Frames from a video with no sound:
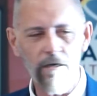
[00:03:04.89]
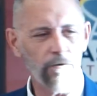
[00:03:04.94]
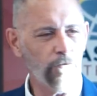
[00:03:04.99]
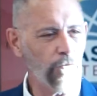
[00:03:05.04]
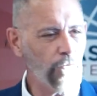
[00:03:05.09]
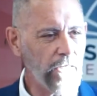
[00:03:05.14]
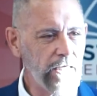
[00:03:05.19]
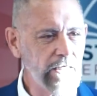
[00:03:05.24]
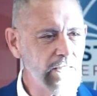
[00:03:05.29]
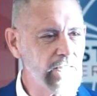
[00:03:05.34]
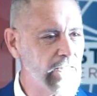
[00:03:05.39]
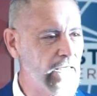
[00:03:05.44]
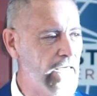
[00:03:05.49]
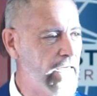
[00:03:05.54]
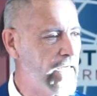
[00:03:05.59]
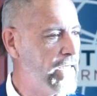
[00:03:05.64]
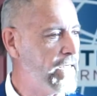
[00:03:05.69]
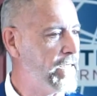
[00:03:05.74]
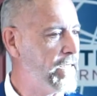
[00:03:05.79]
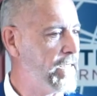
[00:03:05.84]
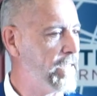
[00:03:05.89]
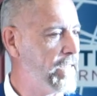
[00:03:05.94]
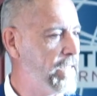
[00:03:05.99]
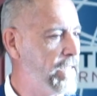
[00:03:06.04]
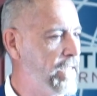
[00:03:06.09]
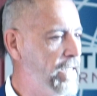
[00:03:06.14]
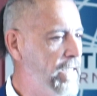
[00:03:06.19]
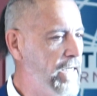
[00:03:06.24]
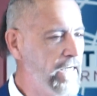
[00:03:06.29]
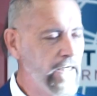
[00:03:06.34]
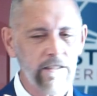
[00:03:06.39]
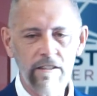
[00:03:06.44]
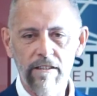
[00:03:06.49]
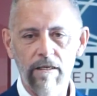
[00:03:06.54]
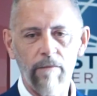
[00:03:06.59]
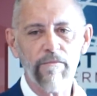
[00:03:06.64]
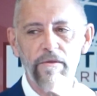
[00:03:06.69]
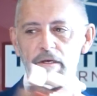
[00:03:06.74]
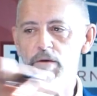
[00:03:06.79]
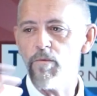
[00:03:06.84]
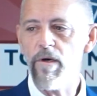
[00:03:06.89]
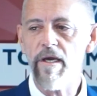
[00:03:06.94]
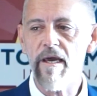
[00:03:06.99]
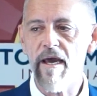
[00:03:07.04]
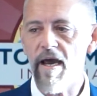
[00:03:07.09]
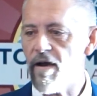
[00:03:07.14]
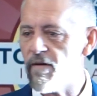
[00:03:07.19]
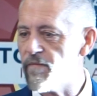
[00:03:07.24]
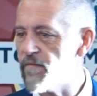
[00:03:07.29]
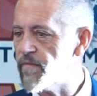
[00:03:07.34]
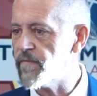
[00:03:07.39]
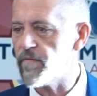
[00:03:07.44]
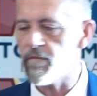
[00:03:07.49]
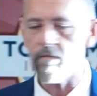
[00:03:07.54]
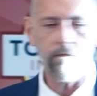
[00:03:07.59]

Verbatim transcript: and reason is something we have